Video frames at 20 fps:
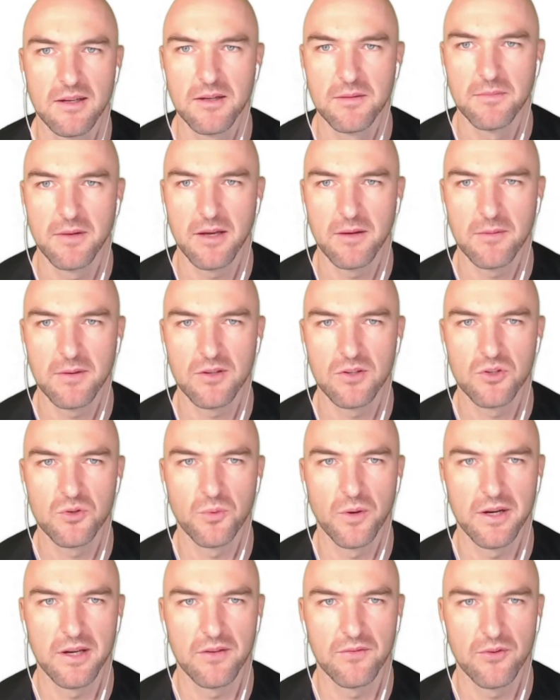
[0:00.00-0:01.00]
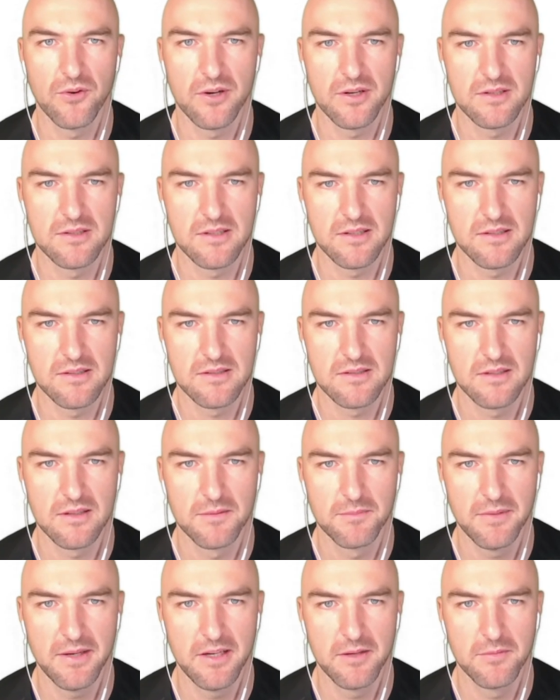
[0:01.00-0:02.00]
maybe 20 vertices
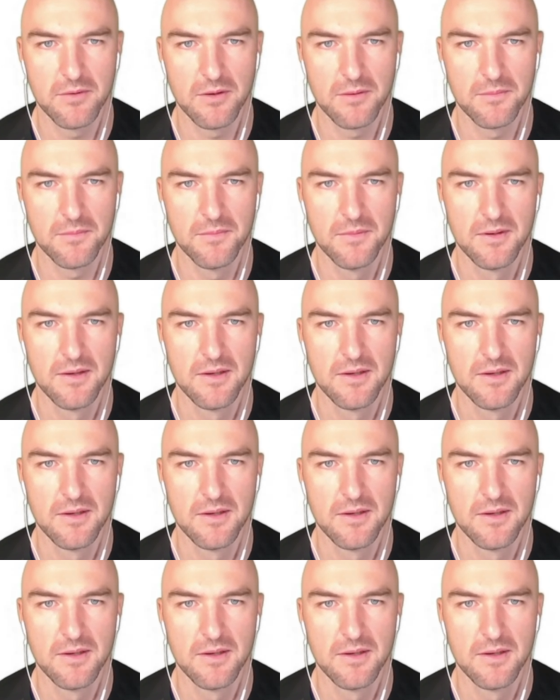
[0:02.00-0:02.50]
minimum.